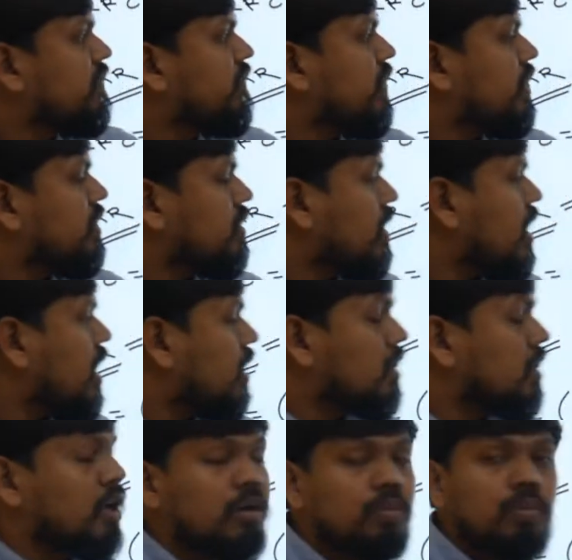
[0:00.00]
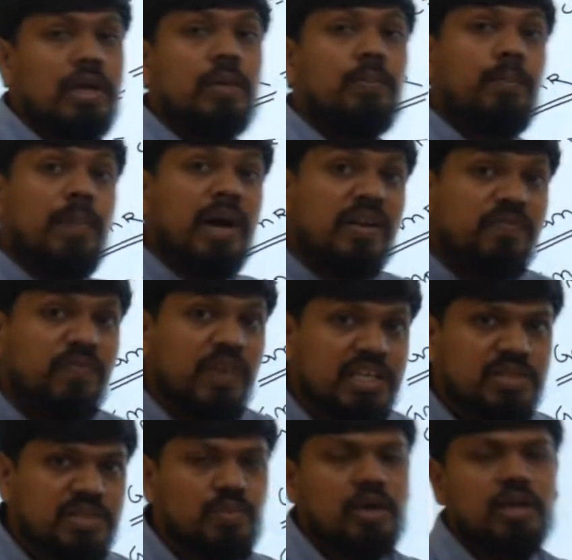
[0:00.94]
normal per
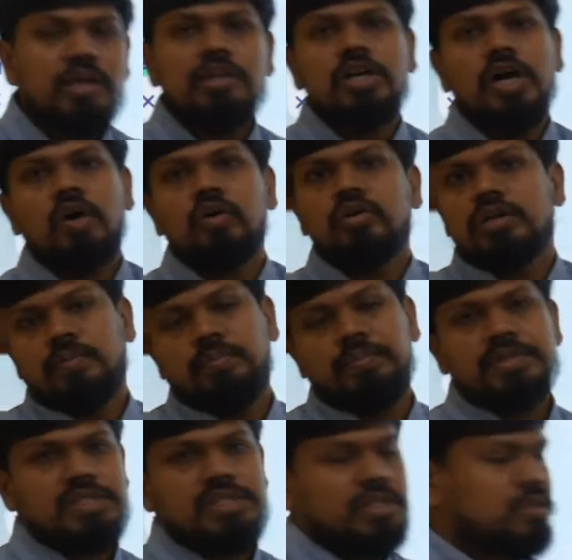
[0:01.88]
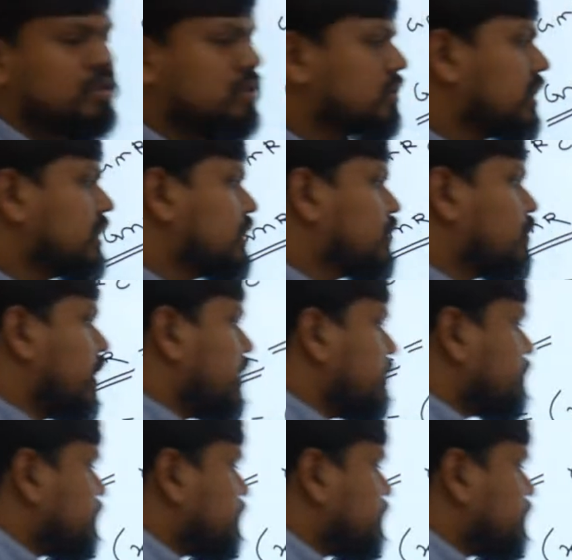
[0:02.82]
phase model you have to represent. That's why